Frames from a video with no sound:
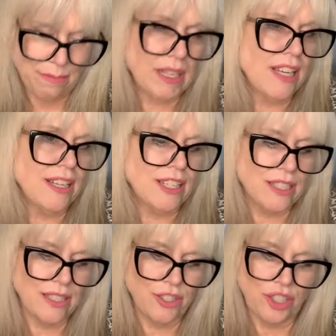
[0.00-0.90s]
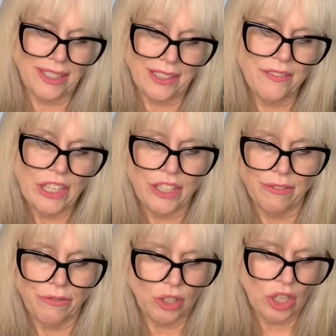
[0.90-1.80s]
because she lived
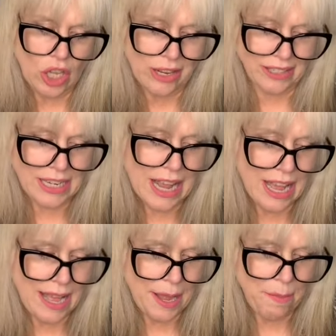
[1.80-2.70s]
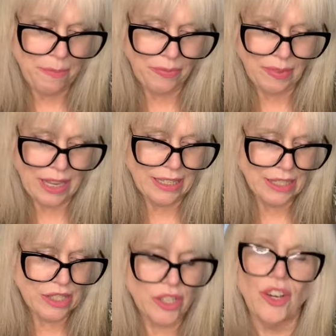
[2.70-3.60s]
there for a long time, and
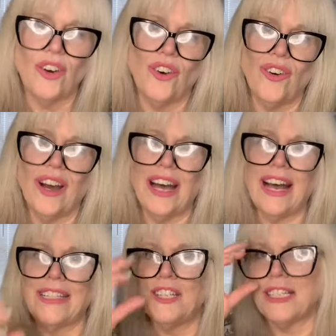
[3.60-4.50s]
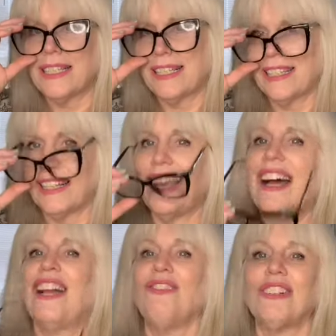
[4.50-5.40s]
so I
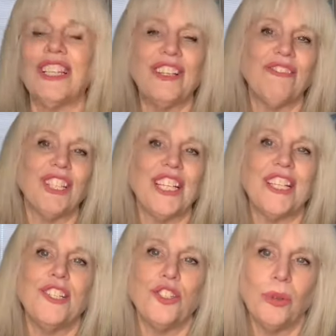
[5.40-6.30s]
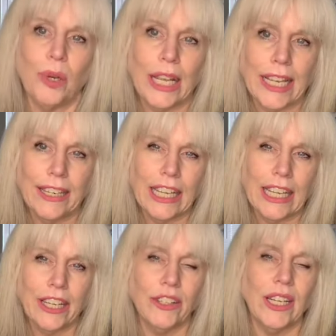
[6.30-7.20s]
really enjoyed
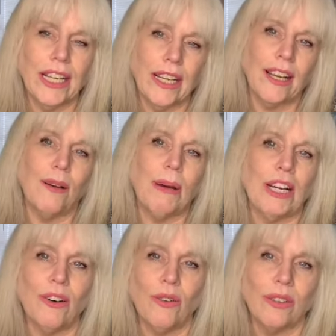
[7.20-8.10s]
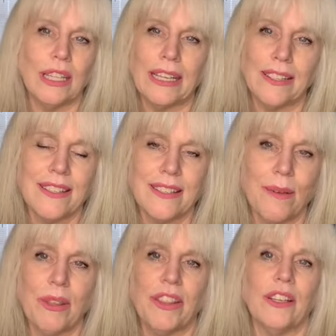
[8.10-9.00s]
hearing about like
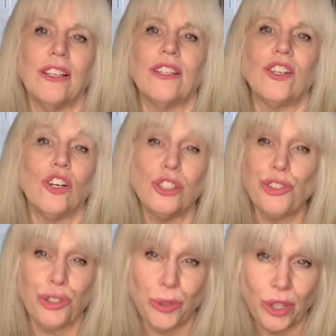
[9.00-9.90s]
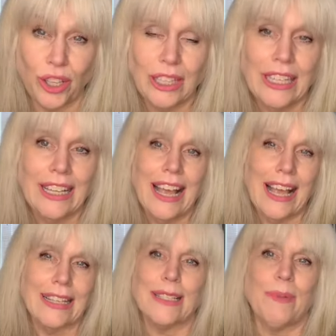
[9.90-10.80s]
some of the cultural
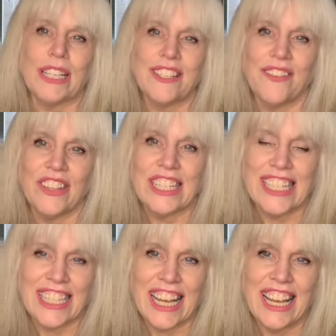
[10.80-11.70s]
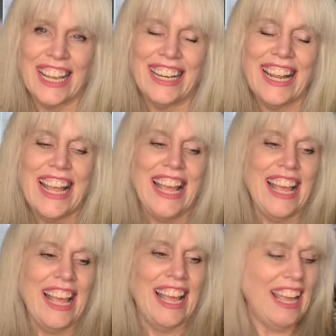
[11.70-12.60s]
aspects of the design.
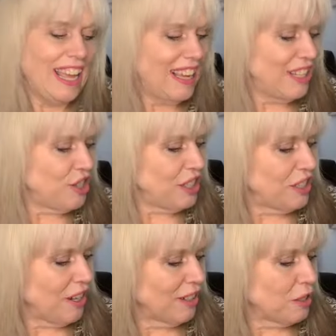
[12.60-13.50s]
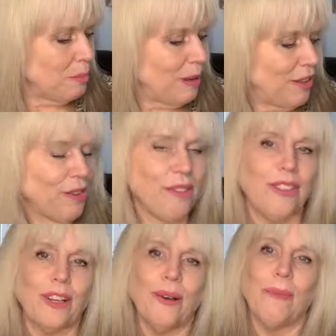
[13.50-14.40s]
And she talked about
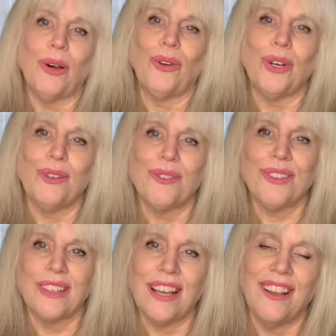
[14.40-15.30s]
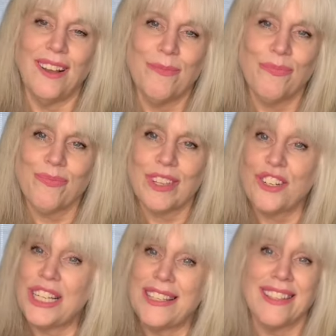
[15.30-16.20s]
the kimonos.
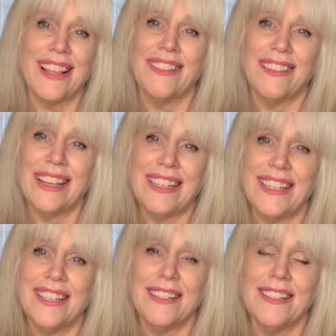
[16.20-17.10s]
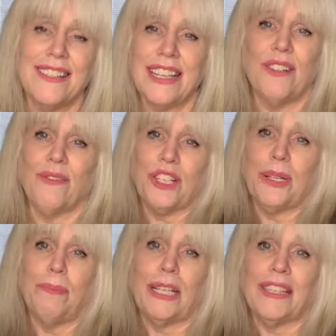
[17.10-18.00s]
She said that they don't
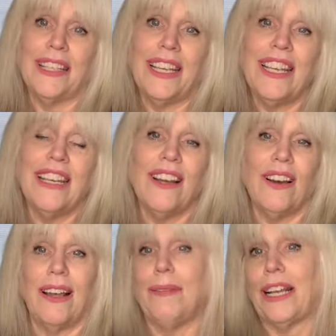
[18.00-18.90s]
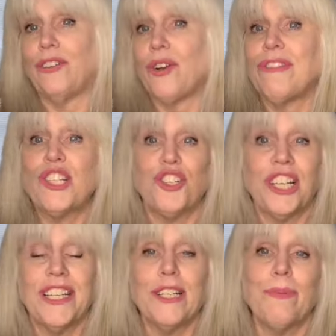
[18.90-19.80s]
typically, I don't know if it's
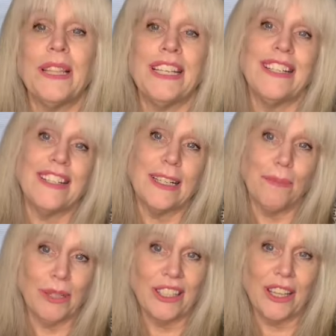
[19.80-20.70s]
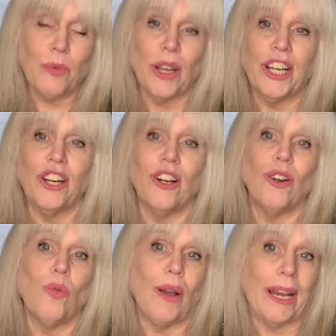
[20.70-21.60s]
changed, but they didn't typically
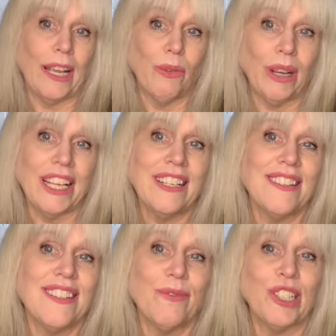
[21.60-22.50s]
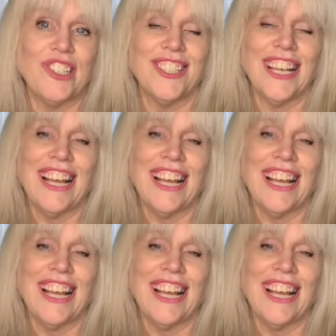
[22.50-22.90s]
wear wedding rings, which,